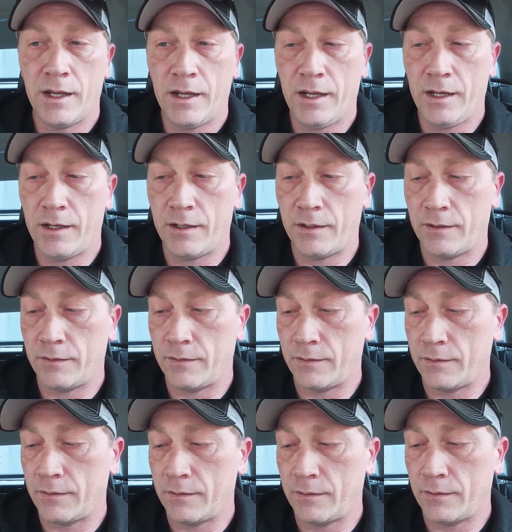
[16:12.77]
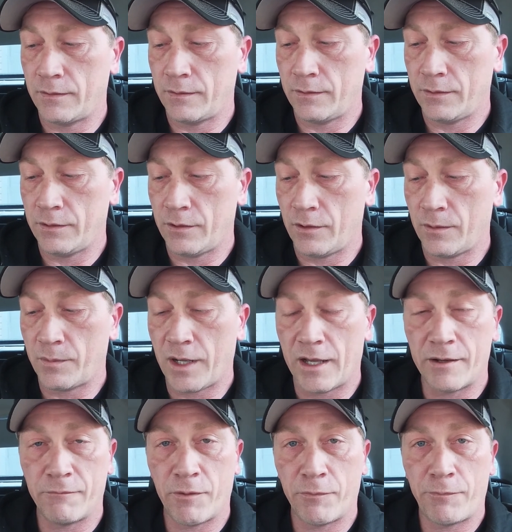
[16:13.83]
And, you know, I'm
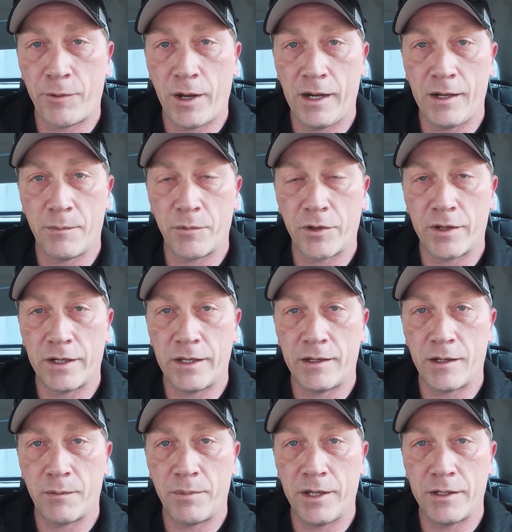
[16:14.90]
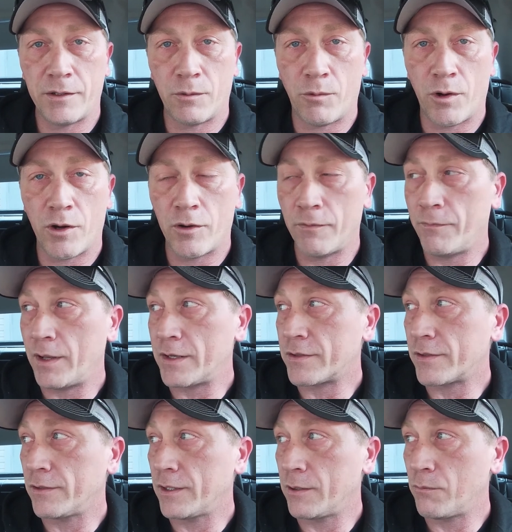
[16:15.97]
kind of afraid I'm going to end up hitting a wall
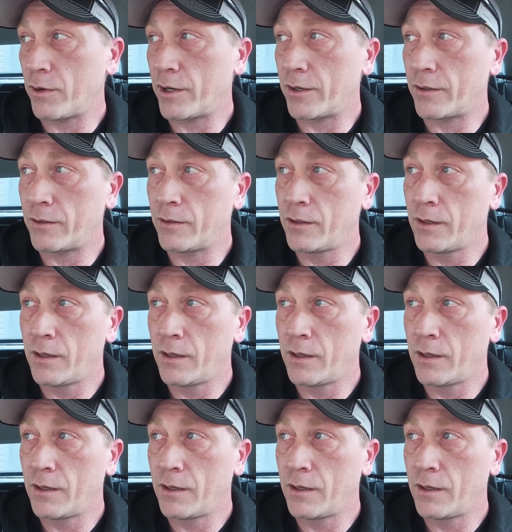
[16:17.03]
eventually, where